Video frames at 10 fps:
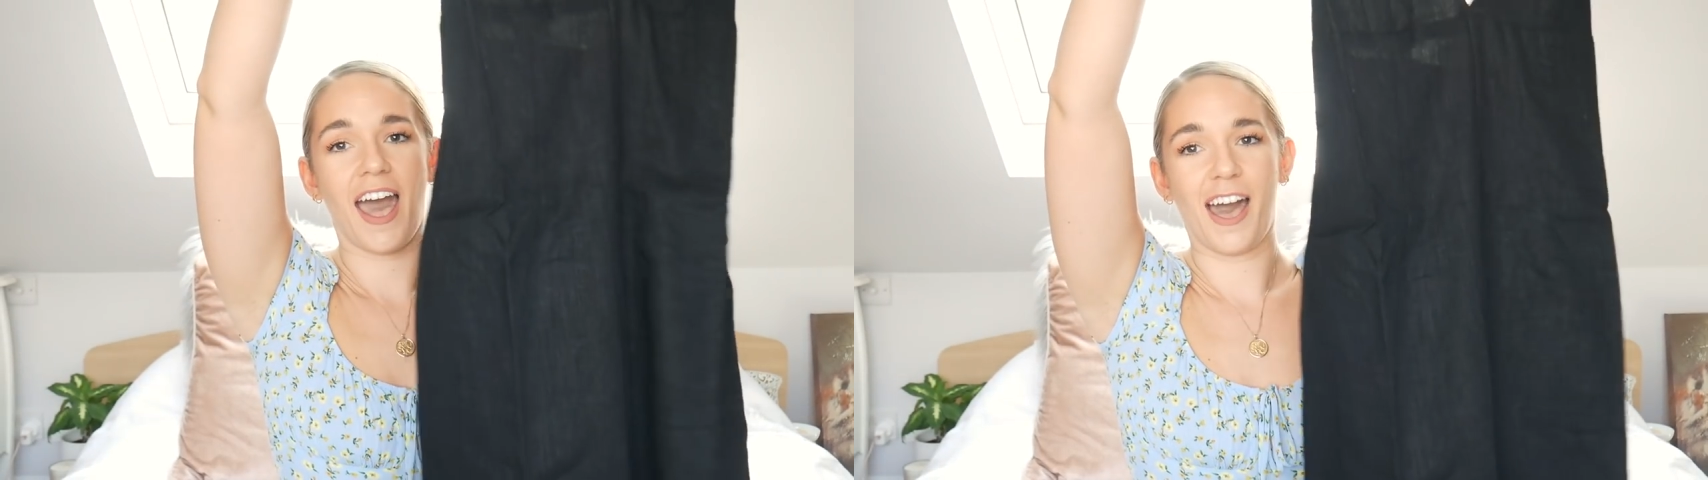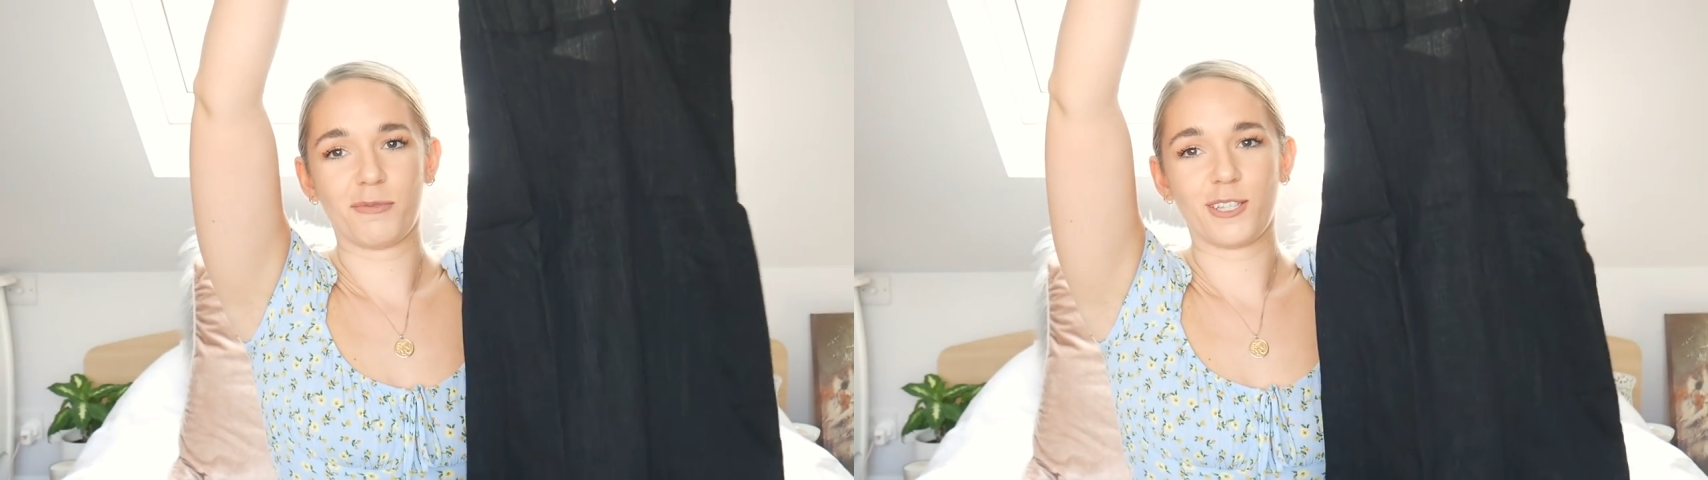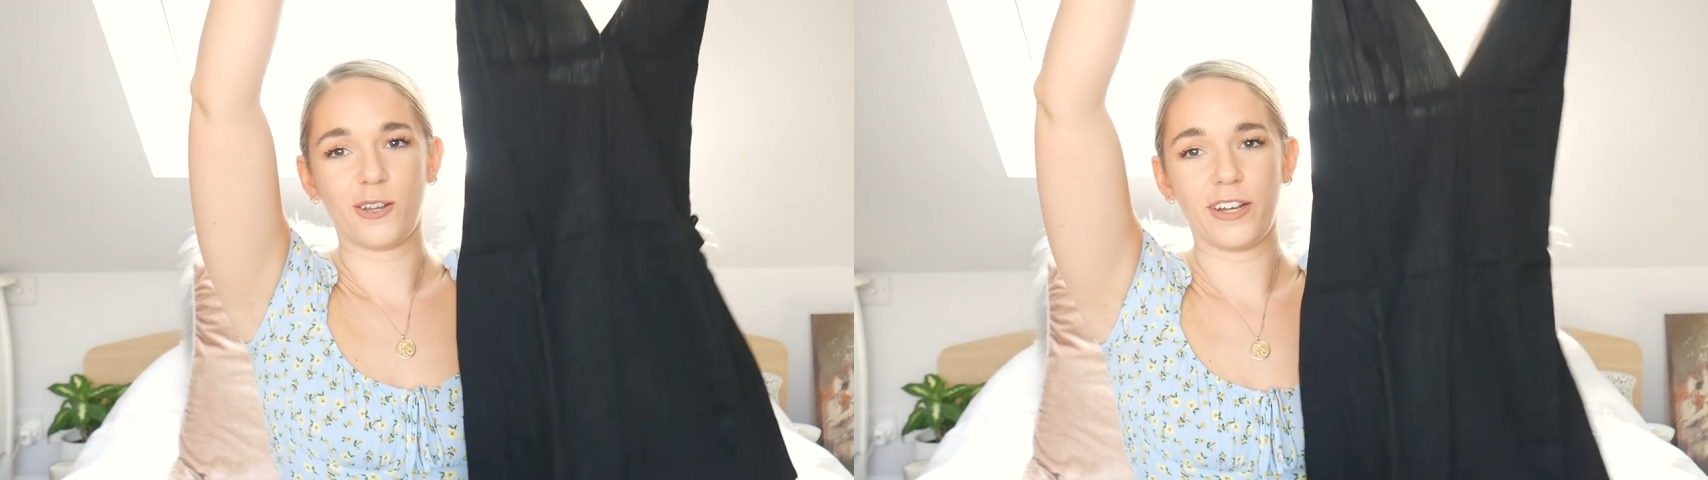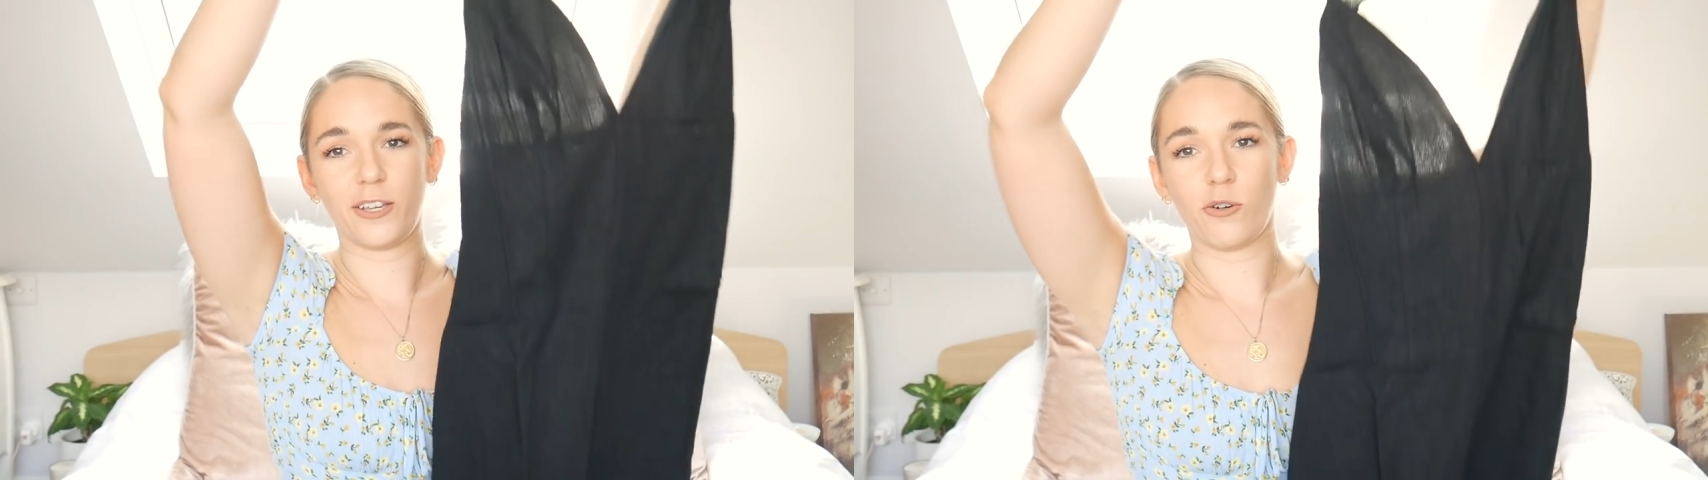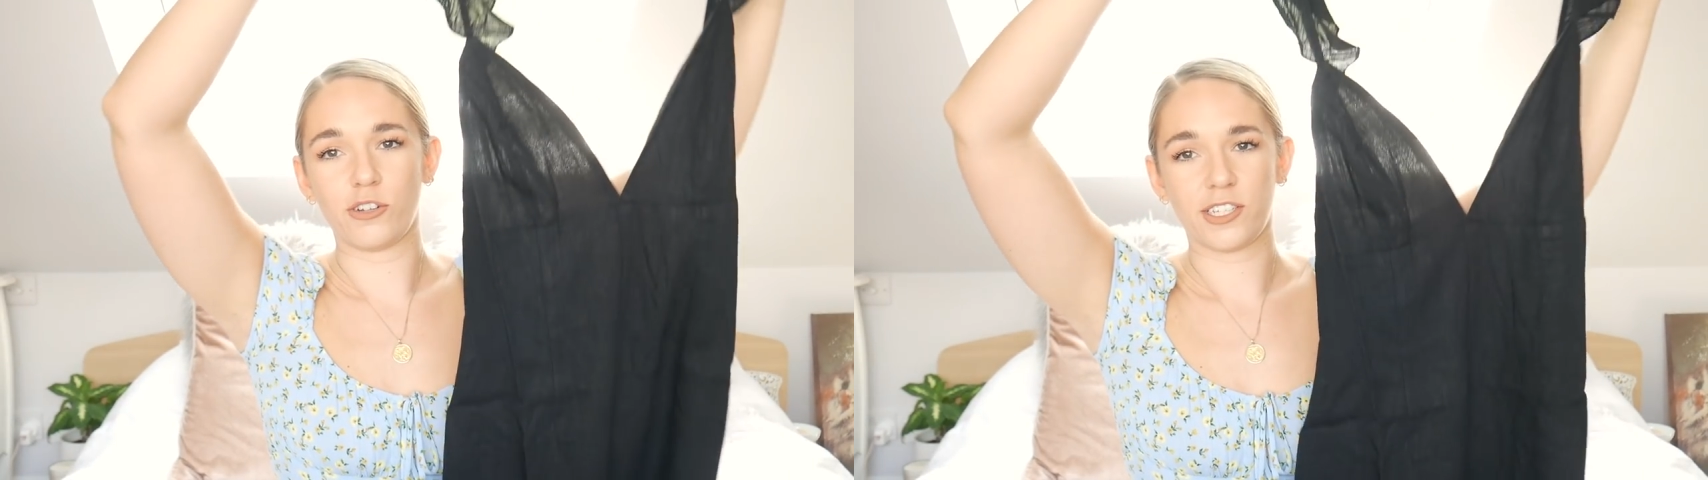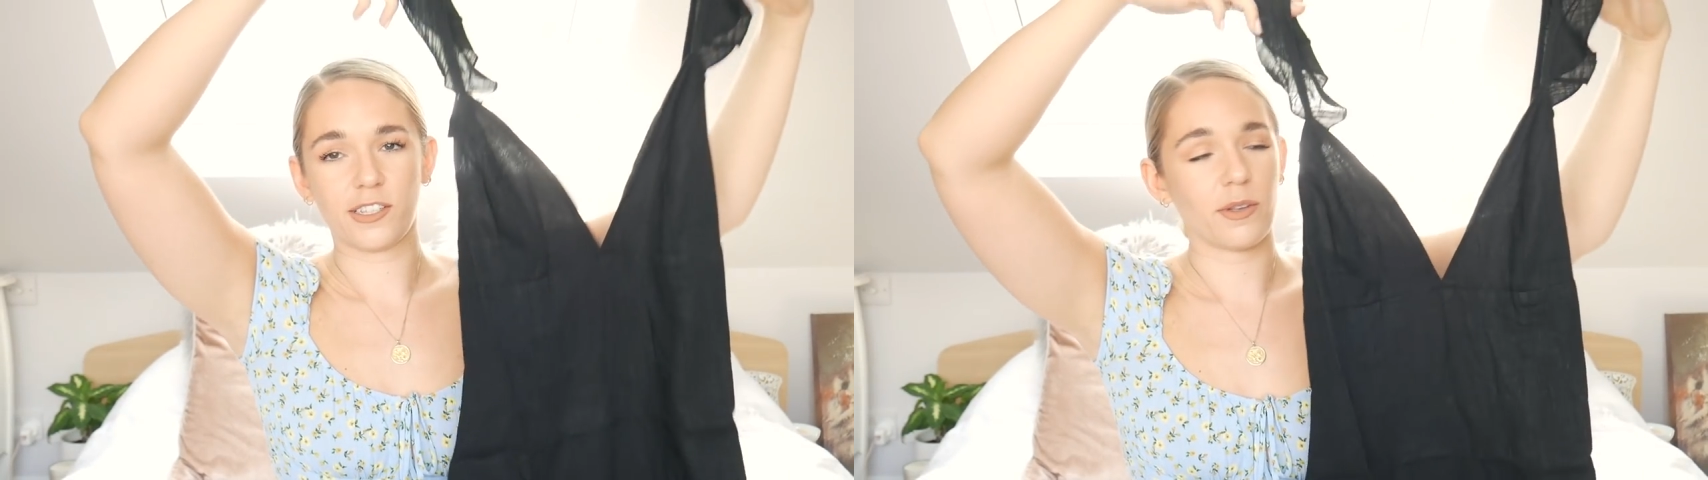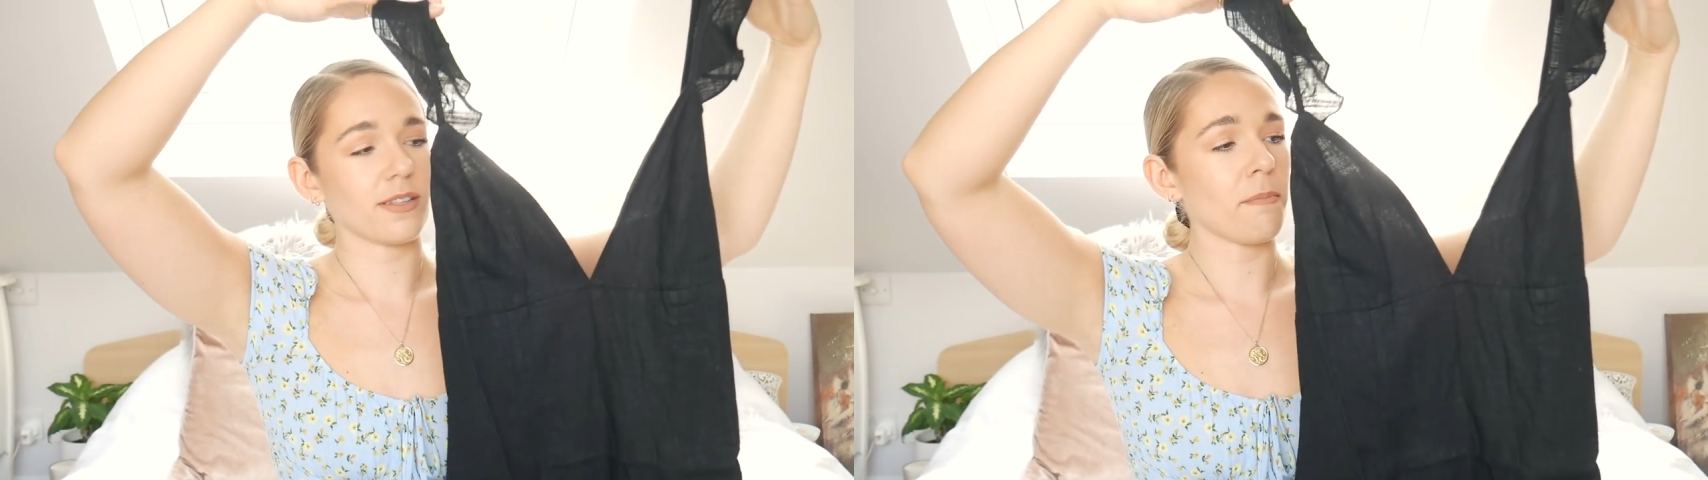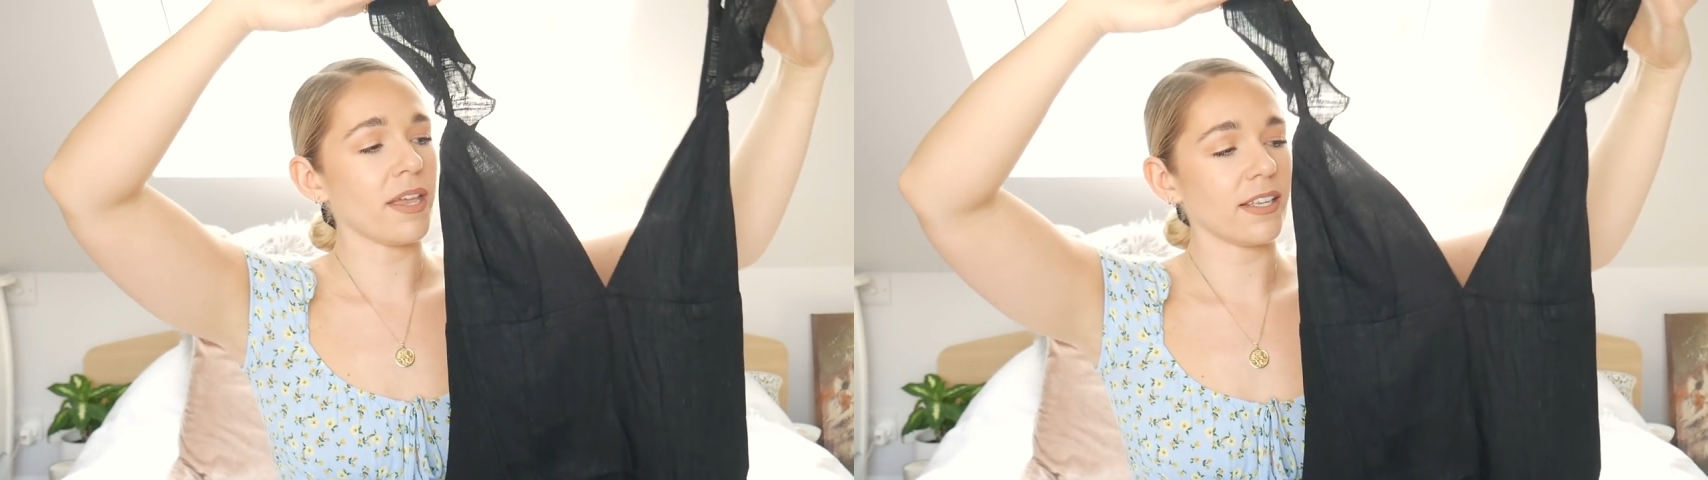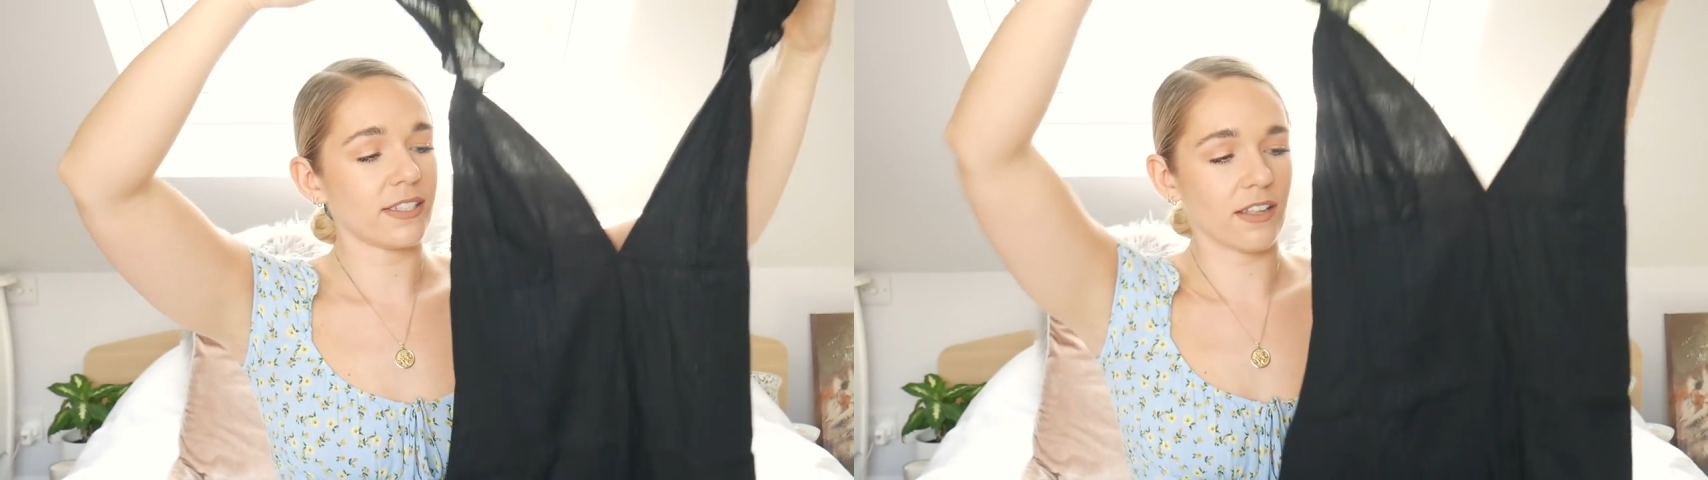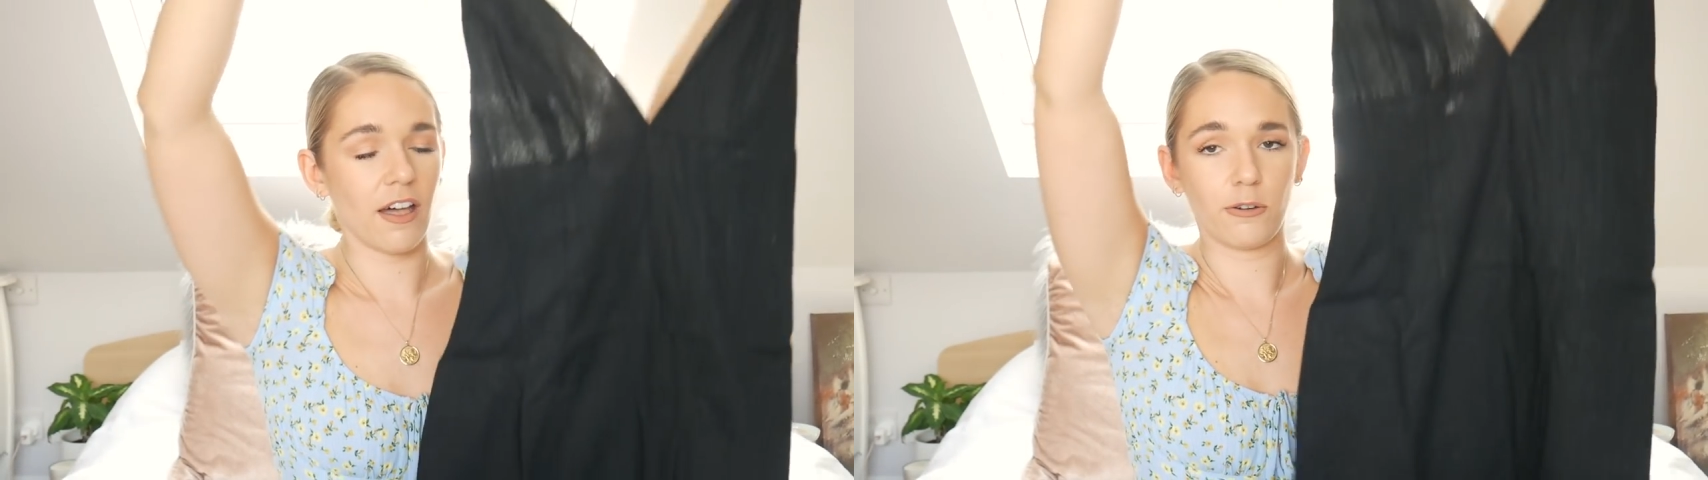absolutely gorgeous. So it's a mini
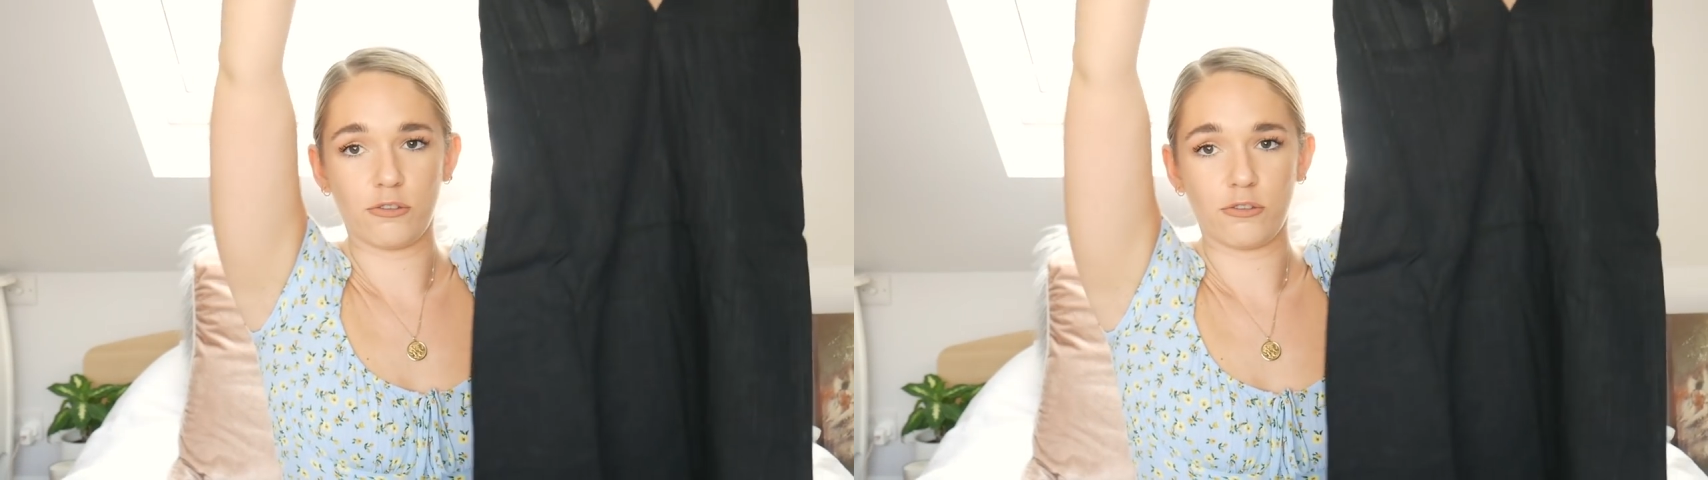style